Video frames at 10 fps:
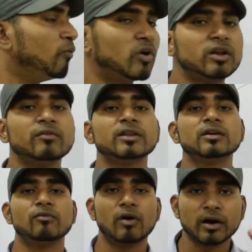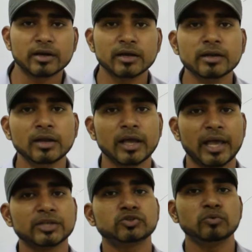whatever the work done
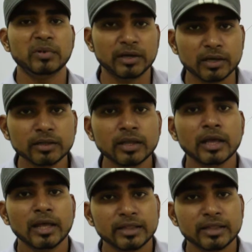has to be done,